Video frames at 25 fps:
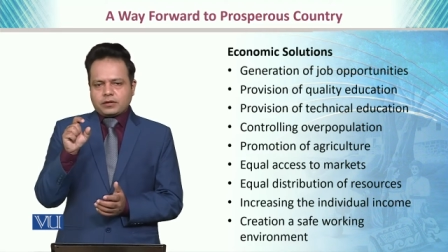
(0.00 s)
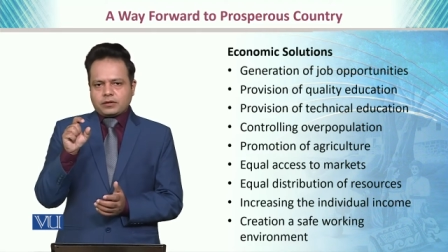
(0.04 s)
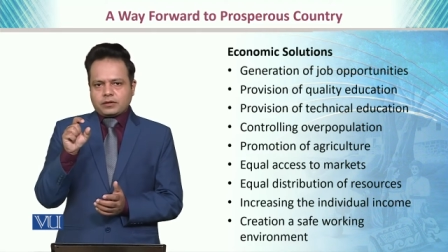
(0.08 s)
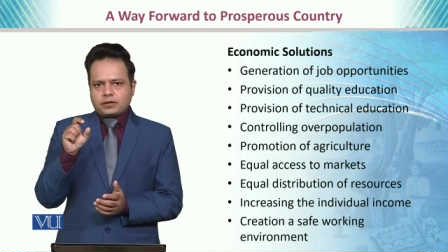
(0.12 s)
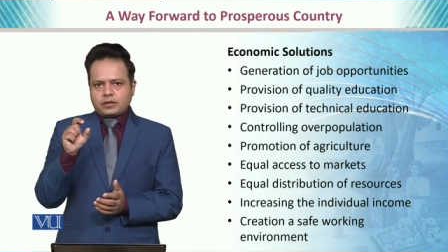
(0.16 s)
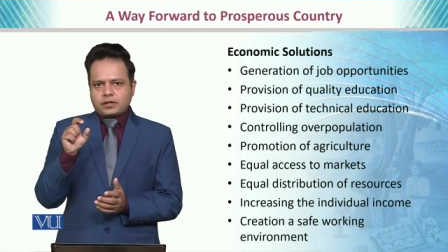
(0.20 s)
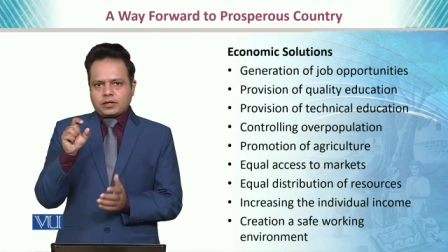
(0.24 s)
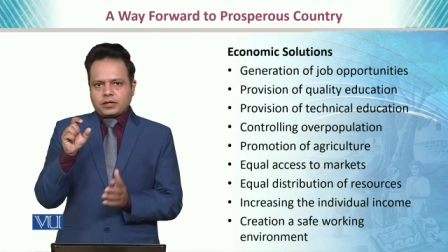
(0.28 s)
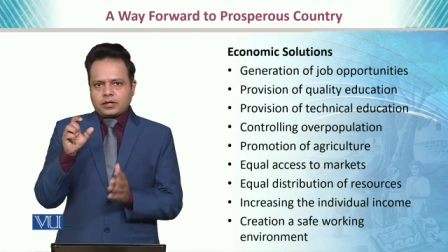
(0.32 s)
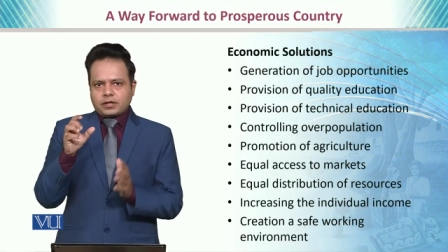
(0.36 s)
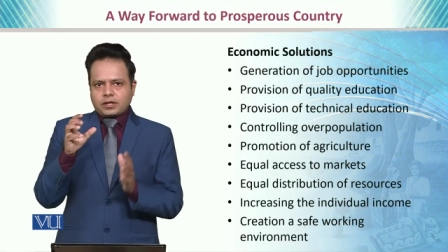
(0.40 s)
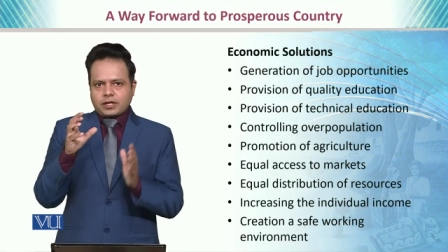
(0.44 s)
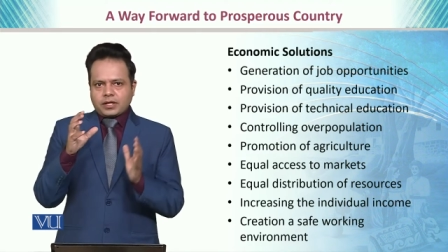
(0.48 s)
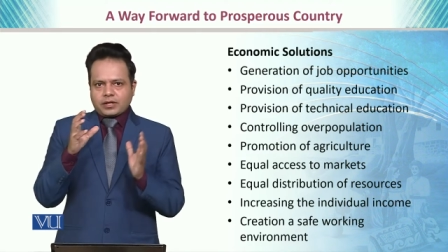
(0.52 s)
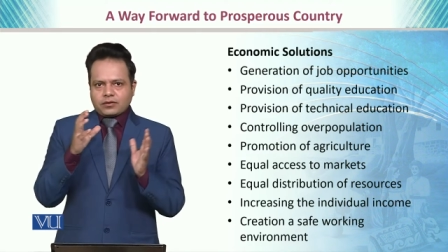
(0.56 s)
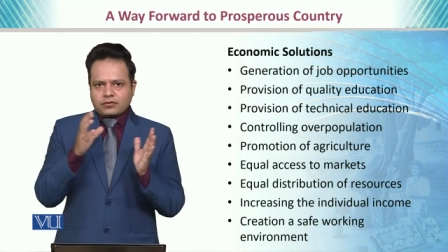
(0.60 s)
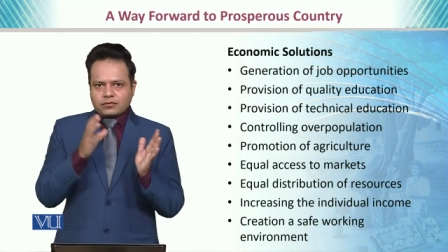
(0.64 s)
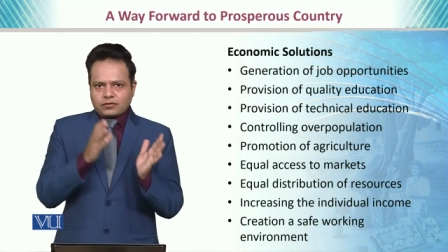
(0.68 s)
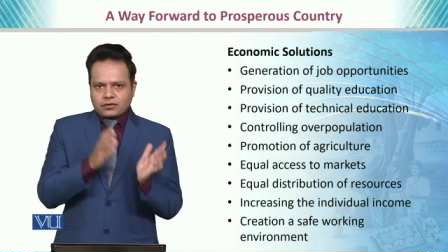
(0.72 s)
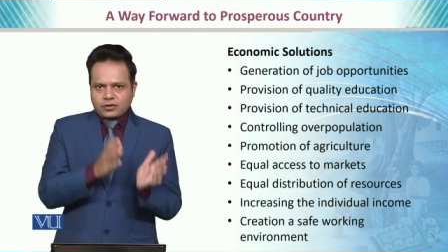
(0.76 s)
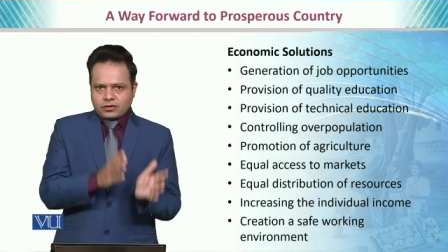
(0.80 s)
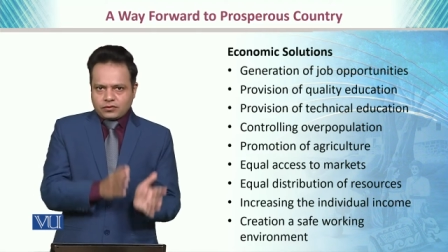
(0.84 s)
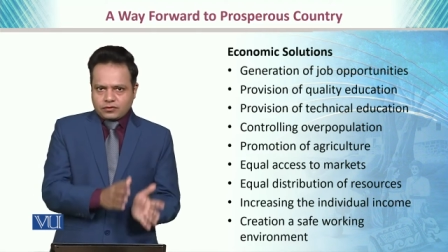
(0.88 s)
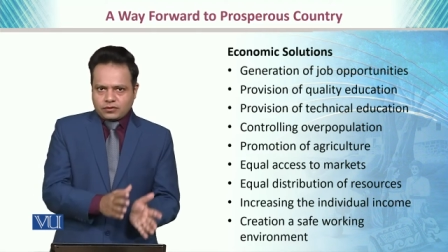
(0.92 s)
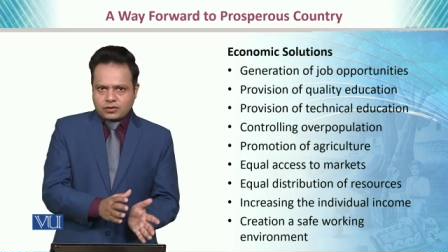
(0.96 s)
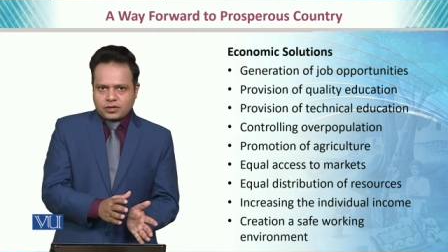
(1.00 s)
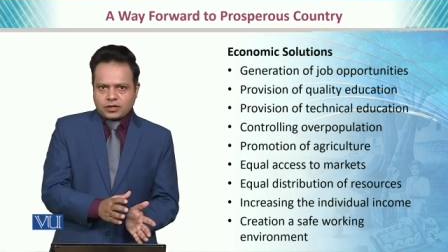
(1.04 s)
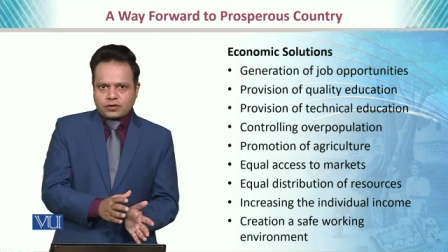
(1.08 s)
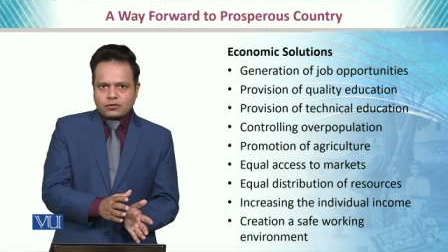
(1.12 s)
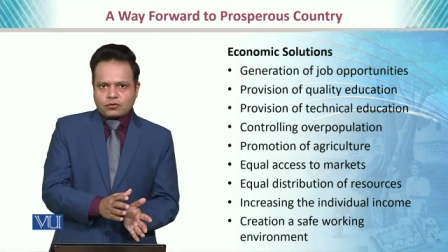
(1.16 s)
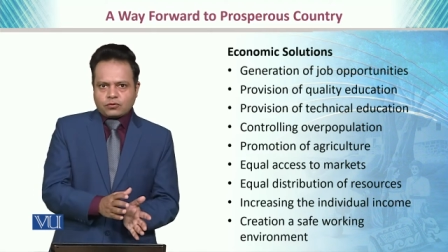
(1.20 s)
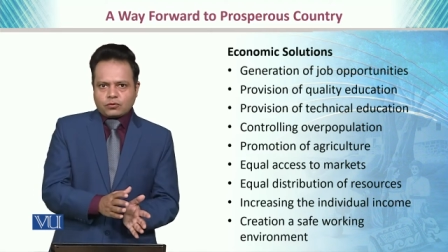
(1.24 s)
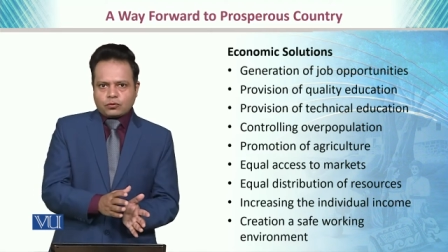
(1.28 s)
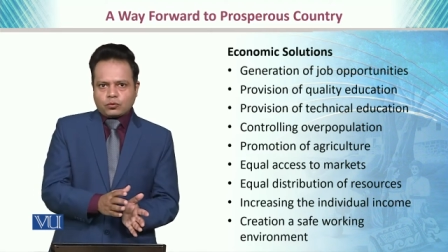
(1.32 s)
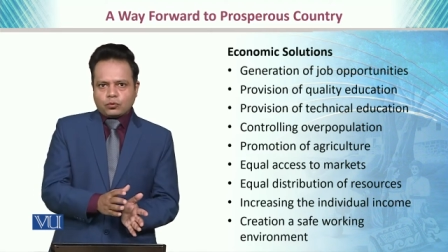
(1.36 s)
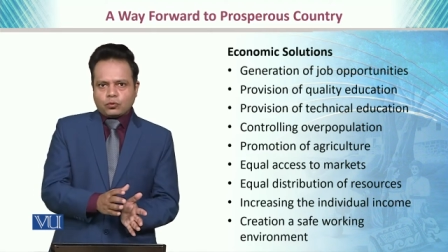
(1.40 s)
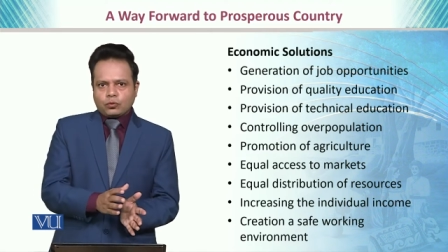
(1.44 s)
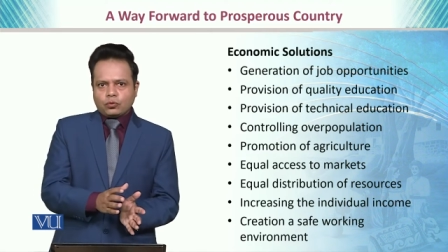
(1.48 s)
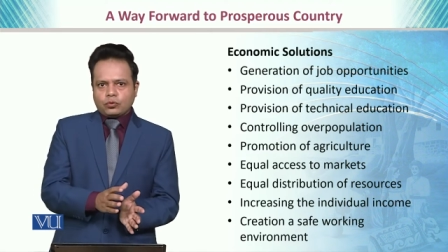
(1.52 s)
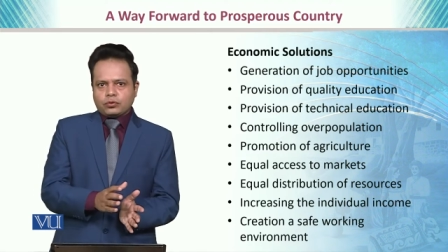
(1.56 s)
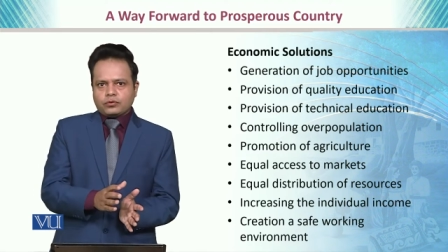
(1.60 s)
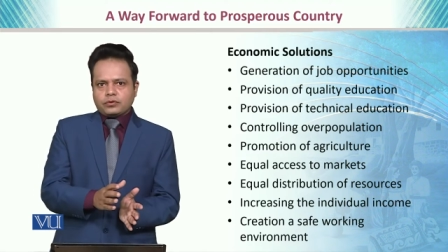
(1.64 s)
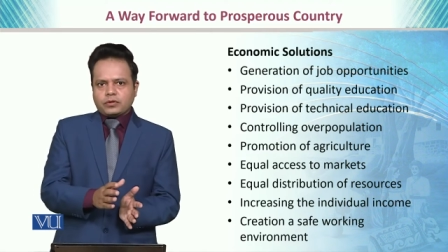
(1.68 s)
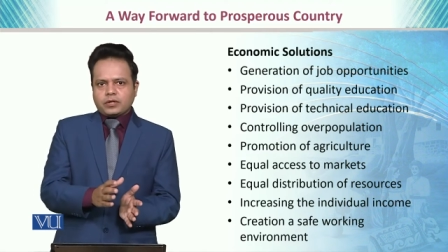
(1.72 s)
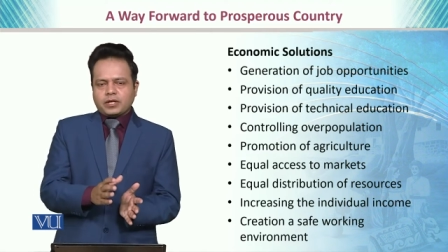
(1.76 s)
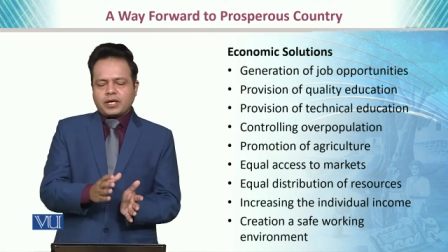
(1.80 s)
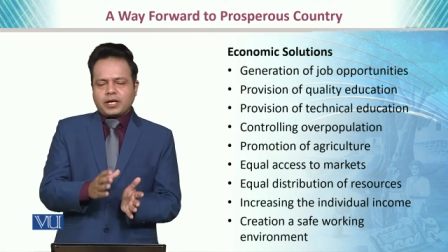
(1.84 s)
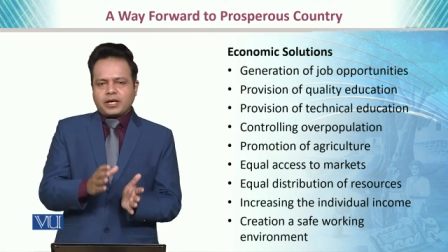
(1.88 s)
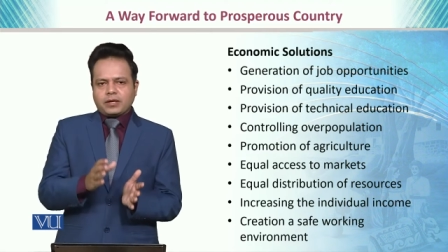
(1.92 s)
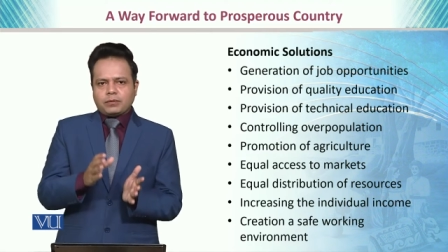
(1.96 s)
the existing
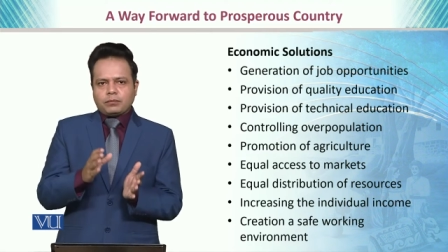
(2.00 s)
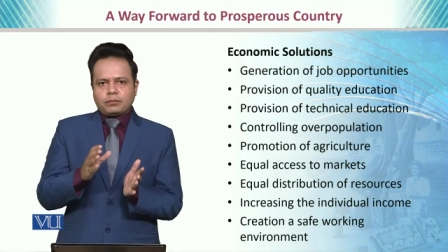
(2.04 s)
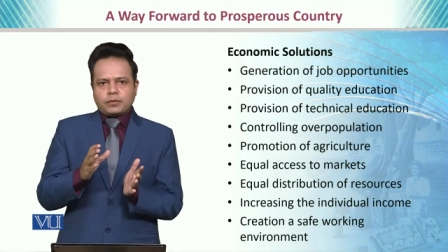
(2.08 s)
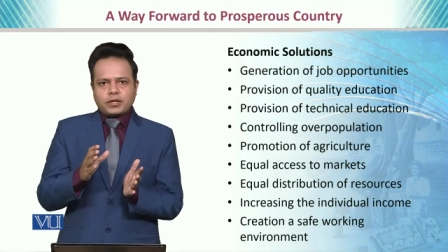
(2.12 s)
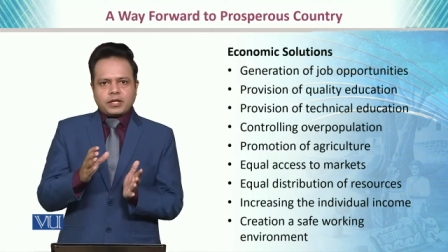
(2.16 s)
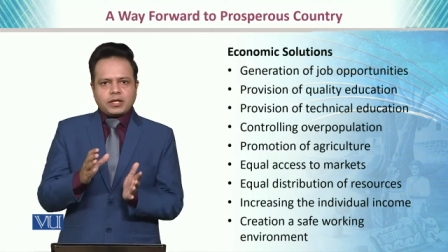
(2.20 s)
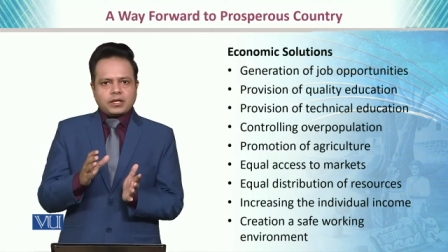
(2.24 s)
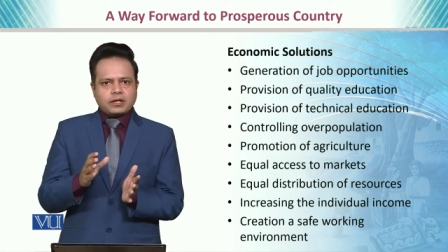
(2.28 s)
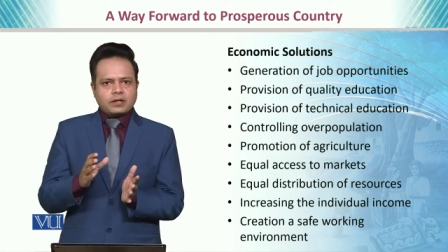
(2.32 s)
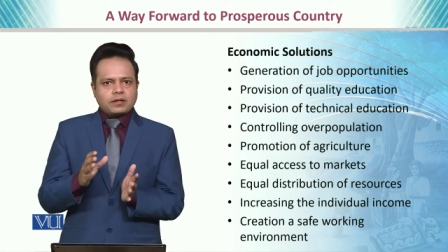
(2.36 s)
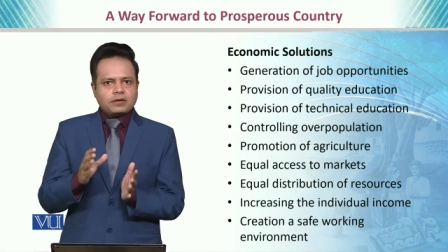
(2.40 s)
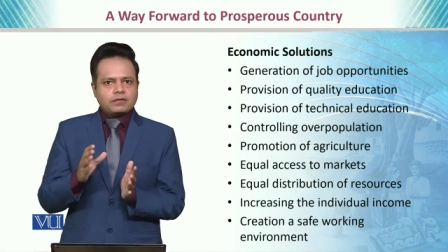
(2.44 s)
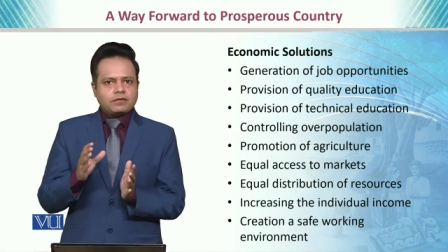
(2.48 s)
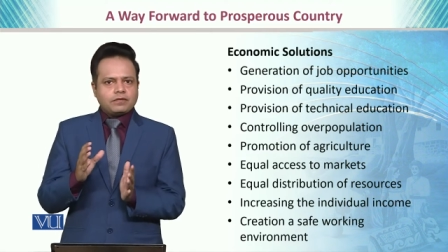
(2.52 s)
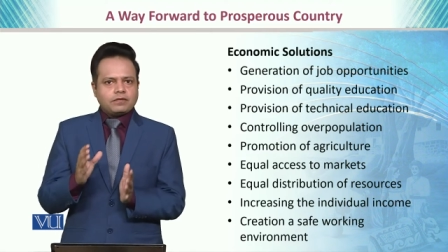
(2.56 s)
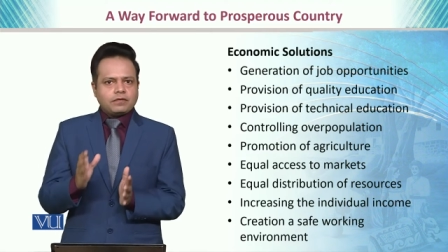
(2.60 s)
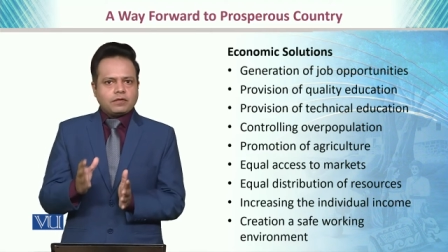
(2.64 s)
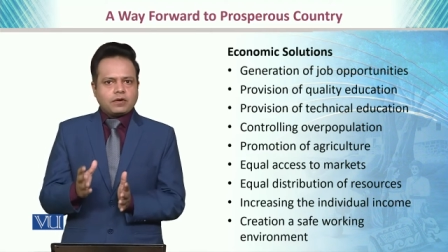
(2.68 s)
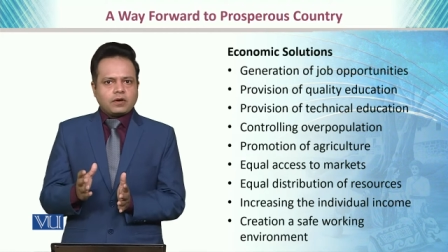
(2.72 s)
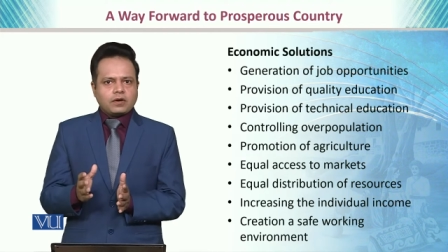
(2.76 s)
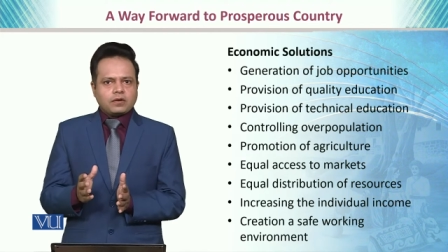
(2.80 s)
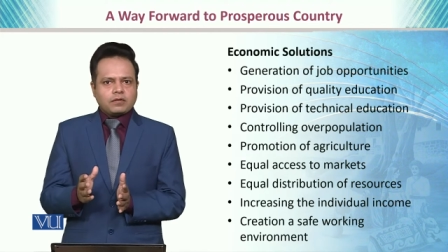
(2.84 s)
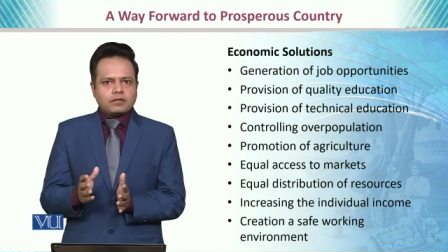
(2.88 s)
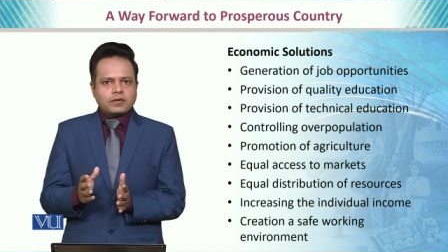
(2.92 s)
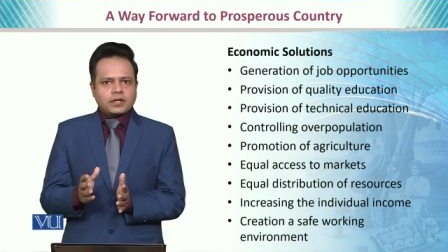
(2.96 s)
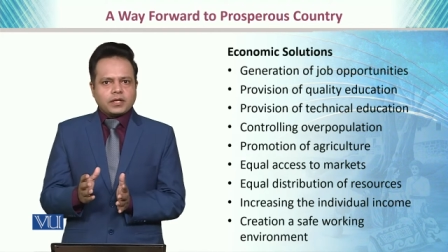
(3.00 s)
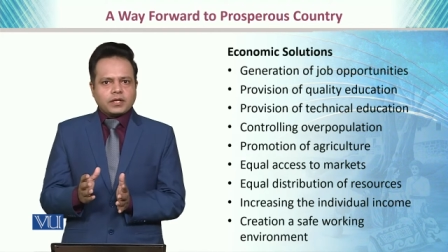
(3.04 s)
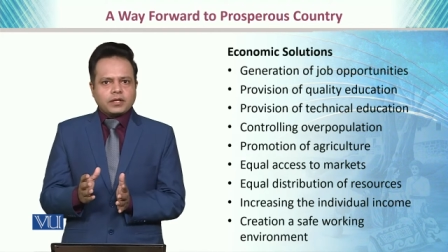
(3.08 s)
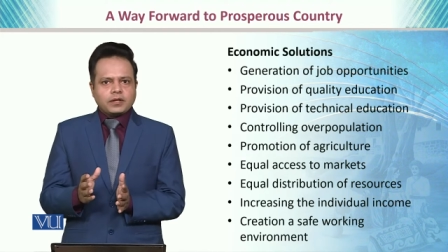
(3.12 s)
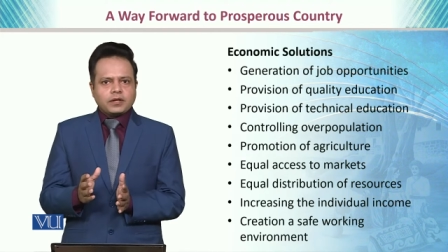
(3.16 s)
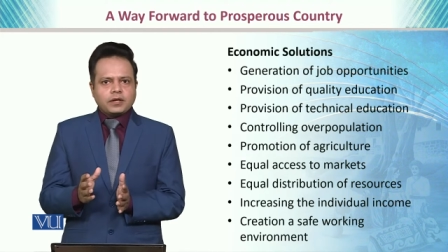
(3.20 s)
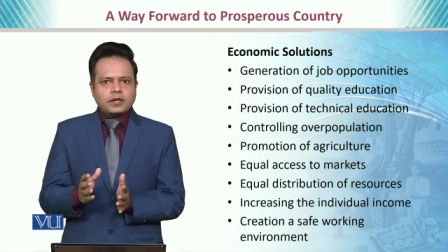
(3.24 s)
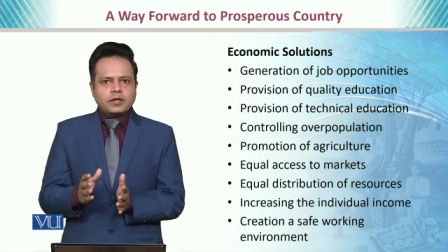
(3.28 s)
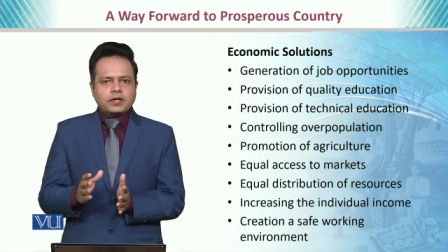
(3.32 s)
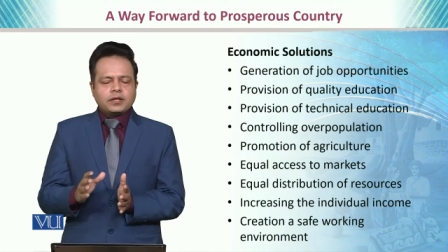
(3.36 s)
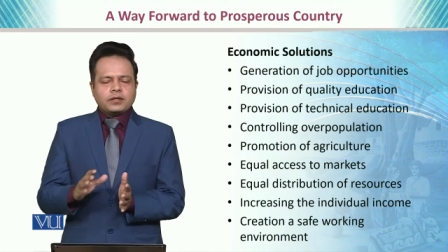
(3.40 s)
rules and merely following